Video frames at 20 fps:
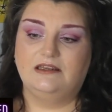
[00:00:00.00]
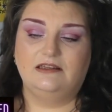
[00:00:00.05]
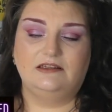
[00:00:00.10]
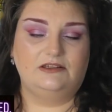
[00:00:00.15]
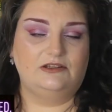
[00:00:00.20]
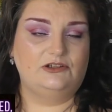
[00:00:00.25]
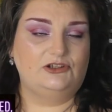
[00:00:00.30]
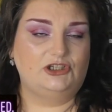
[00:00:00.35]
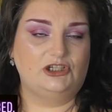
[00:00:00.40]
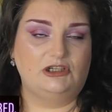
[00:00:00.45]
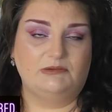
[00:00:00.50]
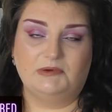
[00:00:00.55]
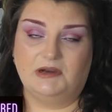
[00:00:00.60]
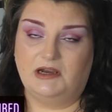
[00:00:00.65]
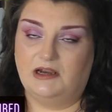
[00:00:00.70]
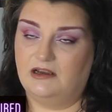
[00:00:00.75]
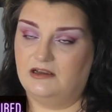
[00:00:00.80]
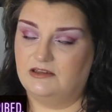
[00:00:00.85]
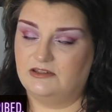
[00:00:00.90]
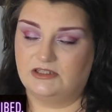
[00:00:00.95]
YouTube
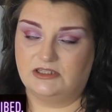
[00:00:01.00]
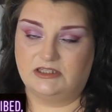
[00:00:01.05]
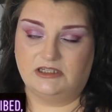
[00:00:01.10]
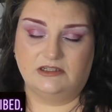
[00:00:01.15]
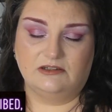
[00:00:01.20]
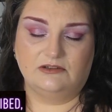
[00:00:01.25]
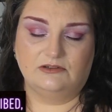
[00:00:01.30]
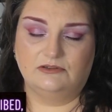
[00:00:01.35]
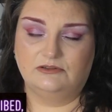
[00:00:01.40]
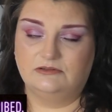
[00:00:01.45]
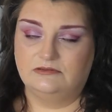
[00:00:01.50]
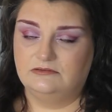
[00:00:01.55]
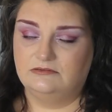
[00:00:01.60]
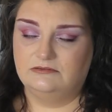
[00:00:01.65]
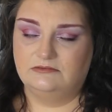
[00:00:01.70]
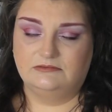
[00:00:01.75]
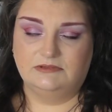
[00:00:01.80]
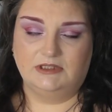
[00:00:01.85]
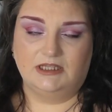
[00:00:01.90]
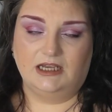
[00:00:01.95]
are still
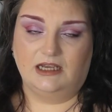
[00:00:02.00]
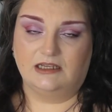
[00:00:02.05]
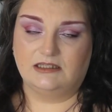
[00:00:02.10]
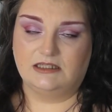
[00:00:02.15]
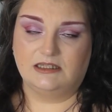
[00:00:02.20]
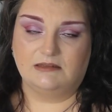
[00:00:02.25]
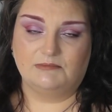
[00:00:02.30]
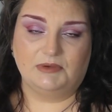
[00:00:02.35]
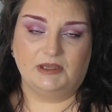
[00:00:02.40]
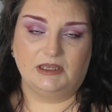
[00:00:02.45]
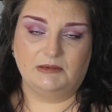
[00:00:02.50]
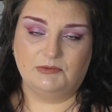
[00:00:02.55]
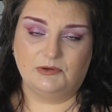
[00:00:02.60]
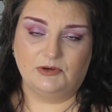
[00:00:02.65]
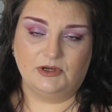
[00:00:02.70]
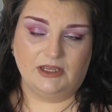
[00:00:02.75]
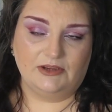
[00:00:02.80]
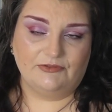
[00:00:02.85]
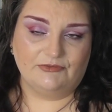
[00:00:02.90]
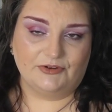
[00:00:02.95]
cutting people
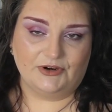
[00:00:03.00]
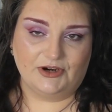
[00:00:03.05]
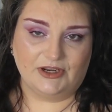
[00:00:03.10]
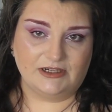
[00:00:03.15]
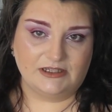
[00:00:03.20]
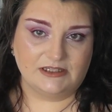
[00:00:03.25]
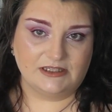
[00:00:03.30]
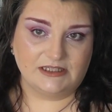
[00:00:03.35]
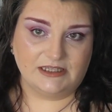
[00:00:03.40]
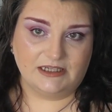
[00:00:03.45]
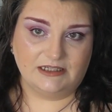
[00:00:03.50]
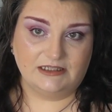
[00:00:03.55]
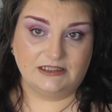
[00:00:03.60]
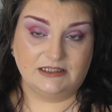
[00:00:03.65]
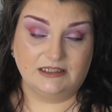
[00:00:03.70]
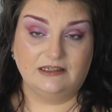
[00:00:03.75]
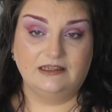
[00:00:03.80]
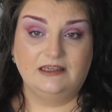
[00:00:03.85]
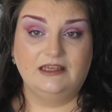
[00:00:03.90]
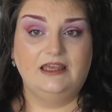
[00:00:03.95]
left, right and
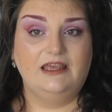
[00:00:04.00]
centre.